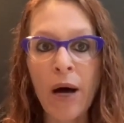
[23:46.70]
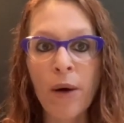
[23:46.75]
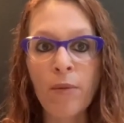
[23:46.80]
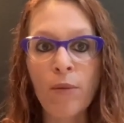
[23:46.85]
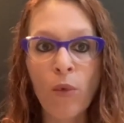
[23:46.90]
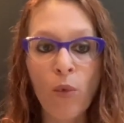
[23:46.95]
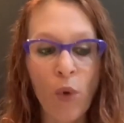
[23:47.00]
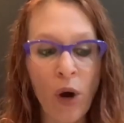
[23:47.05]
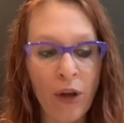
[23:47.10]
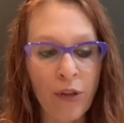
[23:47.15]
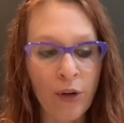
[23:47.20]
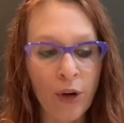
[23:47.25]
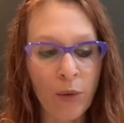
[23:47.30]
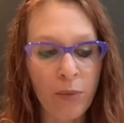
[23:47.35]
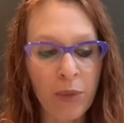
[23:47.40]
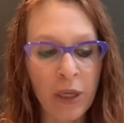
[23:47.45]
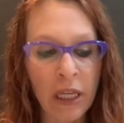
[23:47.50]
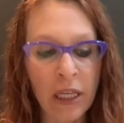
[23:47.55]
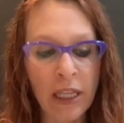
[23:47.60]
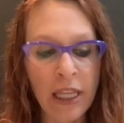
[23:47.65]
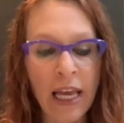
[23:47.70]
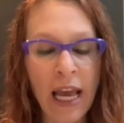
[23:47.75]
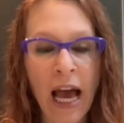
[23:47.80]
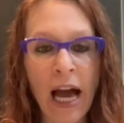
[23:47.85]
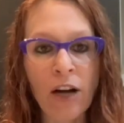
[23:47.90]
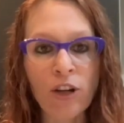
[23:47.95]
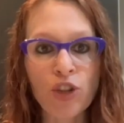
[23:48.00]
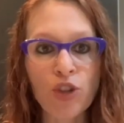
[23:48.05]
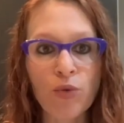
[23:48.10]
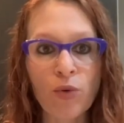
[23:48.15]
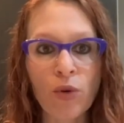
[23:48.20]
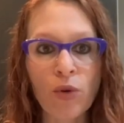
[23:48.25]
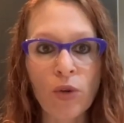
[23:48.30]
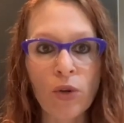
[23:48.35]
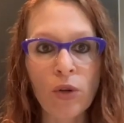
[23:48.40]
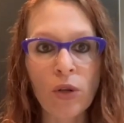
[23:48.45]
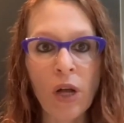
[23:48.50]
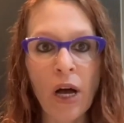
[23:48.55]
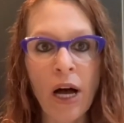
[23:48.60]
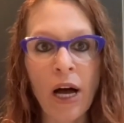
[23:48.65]
whether it be the
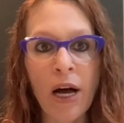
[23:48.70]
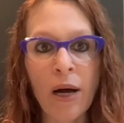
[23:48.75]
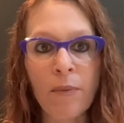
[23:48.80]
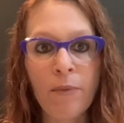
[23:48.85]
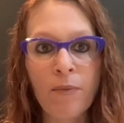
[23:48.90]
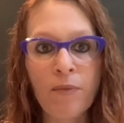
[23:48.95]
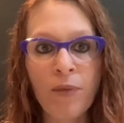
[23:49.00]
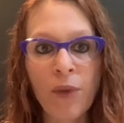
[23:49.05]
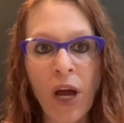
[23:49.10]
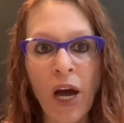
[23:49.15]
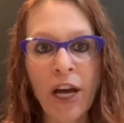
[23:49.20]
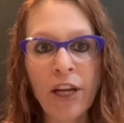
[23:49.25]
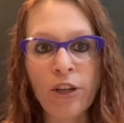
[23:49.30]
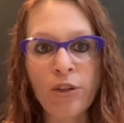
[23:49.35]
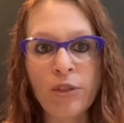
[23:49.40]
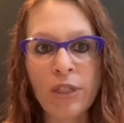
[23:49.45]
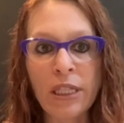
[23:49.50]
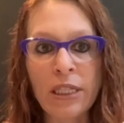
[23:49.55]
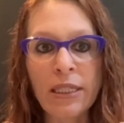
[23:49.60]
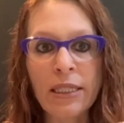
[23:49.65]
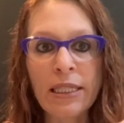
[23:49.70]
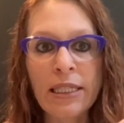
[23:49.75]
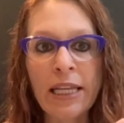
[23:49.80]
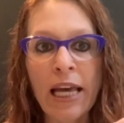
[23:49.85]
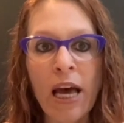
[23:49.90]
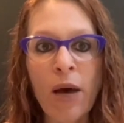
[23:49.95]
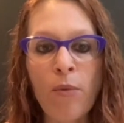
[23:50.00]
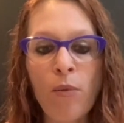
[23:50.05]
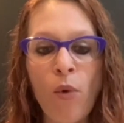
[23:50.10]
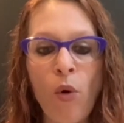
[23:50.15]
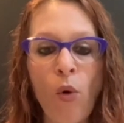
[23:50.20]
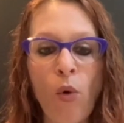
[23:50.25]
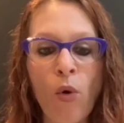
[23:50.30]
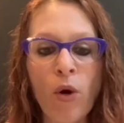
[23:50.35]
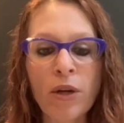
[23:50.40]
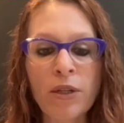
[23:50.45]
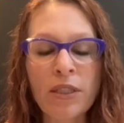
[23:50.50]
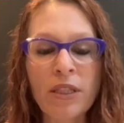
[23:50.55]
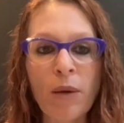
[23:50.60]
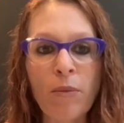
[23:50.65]
actual IUD stem
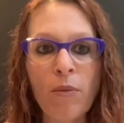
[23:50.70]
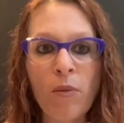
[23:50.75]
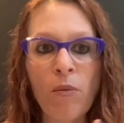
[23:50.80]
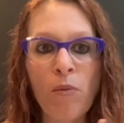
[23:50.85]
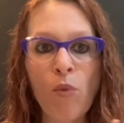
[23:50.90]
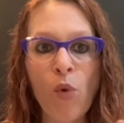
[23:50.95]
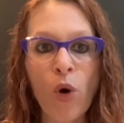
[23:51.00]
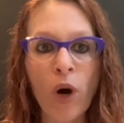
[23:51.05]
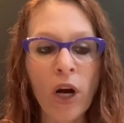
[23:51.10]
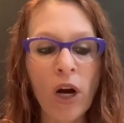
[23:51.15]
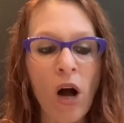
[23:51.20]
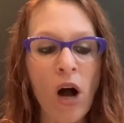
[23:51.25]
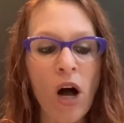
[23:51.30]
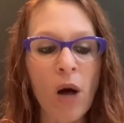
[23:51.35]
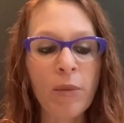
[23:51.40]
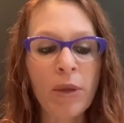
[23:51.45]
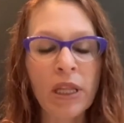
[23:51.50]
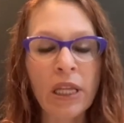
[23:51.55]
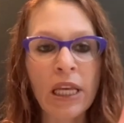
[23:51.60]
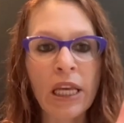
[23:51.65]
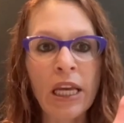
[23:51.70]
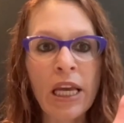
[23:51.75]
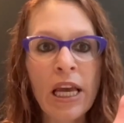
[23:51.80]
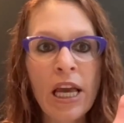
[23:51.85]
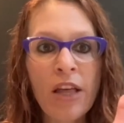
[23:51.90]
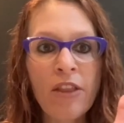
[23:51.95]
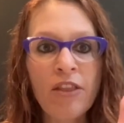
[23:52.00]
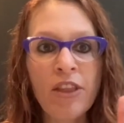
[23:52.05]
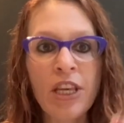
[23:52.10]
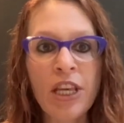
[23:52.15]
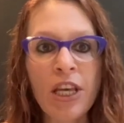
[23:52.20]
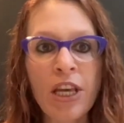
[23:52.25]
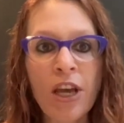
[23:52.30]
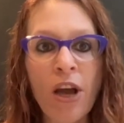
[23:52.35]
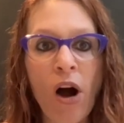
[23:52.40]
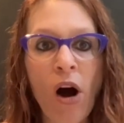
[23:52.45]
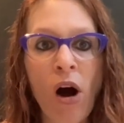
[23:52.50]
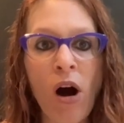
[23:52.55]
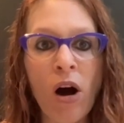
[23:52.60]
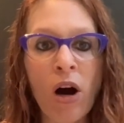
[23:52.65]
or some more commonly the
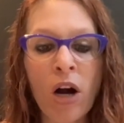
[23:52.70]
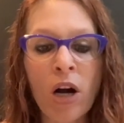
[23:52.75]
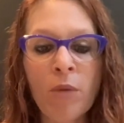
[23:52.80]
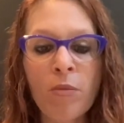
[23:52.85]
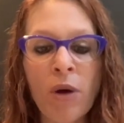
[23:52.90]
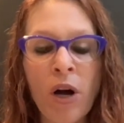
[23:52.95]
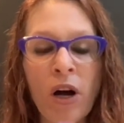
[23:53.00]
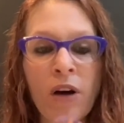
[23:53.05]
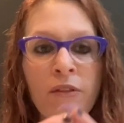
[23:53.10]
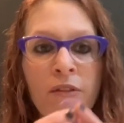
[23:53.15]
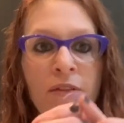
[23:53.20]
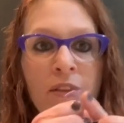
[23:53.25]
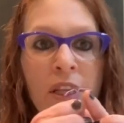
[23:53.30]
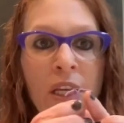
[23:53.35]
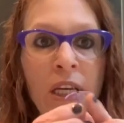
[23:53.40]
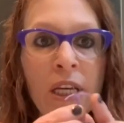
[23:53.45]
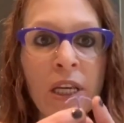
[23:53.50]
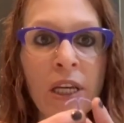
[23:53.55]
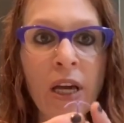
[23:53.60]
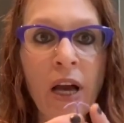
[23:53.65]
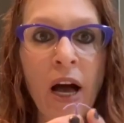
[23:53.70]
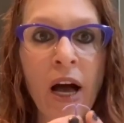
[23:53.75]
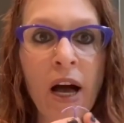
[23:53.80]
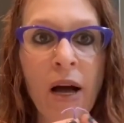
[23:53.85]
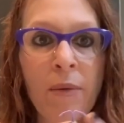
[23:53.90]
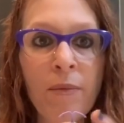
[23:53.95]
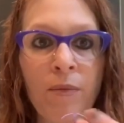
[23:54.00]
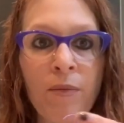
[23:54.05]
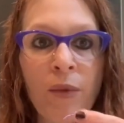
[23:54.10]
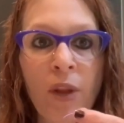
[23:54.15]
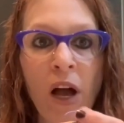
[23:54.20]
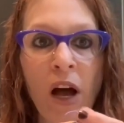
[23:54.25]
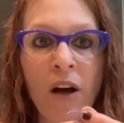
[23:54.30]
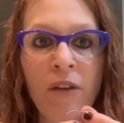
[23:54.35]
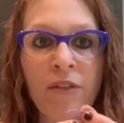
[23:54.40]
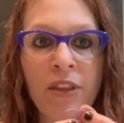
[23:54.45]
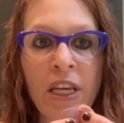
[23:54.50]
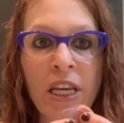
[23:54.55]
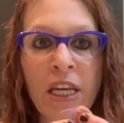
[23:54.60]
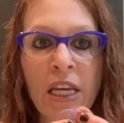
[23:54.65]
arm of the
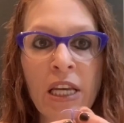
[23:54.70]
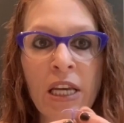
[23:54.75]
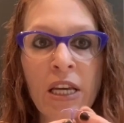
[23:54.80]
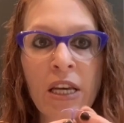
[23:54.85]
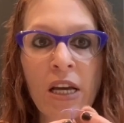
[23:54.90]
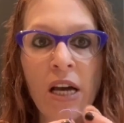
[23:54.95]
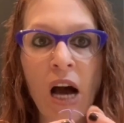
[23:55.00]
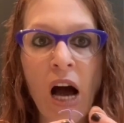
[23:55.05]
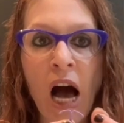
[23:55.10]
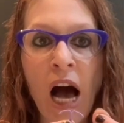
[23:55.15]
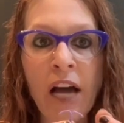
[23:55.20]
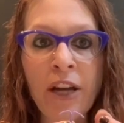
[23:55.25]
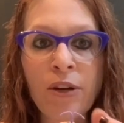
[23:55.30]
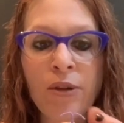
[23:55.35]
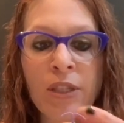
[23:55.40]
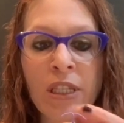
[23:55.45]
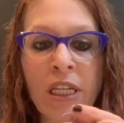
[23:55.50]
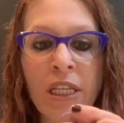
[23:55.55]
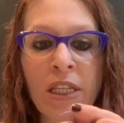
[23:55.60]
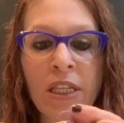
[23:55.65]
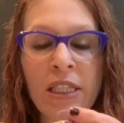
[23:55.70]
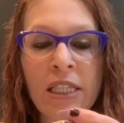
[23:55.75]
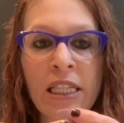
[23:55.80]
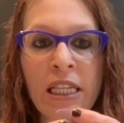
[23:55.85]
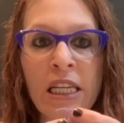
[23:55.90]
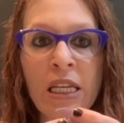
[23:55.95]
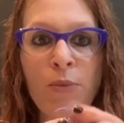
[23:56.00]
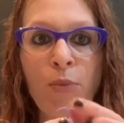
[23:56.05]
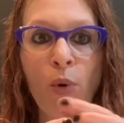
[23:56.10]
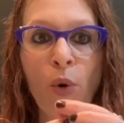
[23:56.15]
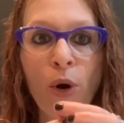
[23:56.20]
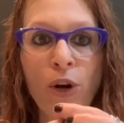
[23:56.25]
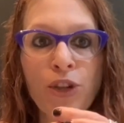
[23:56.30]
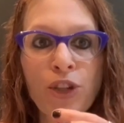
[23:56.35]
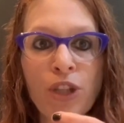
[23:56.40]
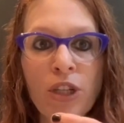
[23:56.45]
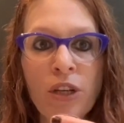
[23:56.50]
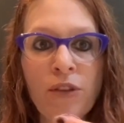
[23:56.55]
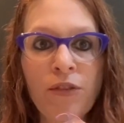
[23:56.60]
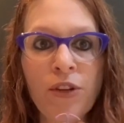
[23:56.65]
IUD, the T
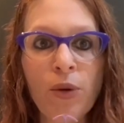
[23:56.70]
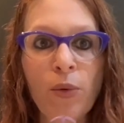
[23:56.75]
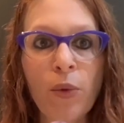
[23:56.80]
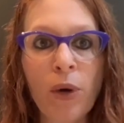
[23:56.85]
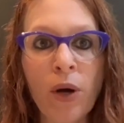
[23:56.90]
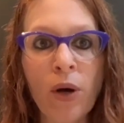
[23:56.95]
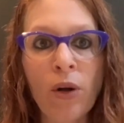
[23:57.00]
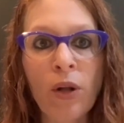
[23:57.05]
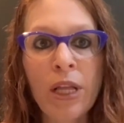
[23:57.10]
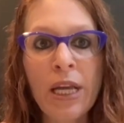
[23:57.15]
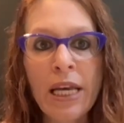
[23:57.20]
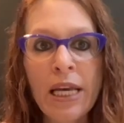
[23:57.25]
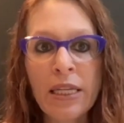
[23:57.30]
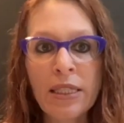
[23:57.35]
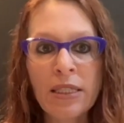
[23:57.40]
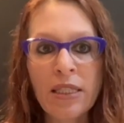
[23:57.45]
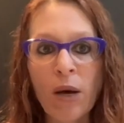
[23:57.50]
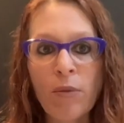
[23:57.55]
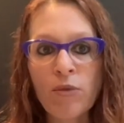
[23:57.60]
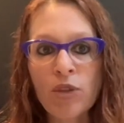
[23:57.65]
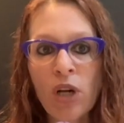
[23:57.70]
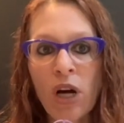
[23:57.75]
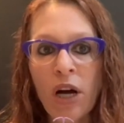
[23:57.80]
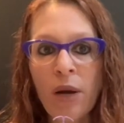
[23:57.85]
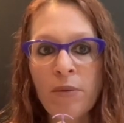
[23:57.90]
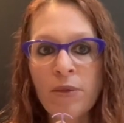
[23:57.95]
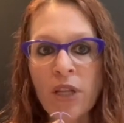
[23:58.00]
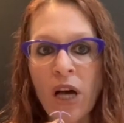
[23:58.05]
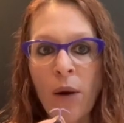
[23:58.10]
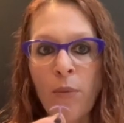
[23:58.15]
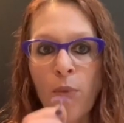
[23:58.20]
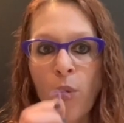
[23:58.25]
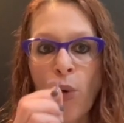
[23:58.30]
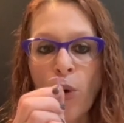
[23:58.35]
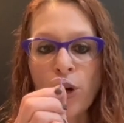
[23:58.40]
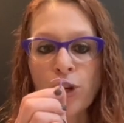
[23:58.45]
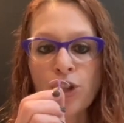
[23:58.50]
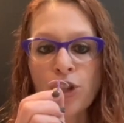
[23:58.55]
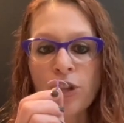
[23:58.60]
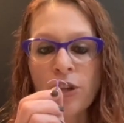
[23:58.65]
portion, if you will, sometimes a
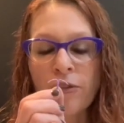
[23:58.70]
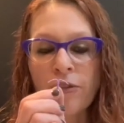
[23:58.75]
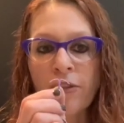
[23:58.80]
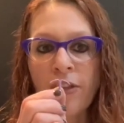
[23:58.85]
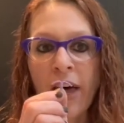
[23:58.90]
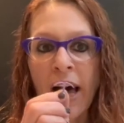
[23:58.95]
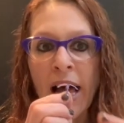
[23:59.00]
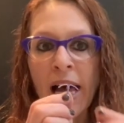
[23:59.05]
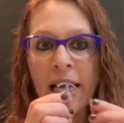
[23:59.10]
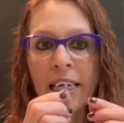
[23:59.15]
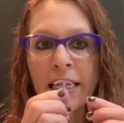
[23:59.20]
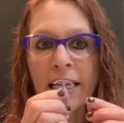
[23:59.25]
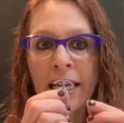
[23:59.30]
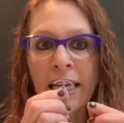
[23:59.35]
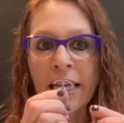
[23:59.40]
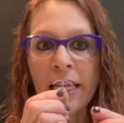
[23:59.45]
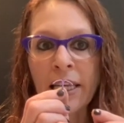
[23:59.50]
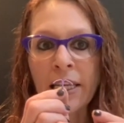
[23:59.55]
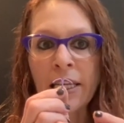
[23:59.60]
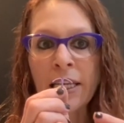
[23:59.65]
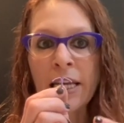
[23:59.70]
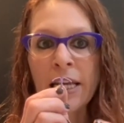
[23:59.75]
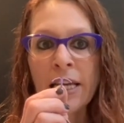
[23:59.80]
portion of that can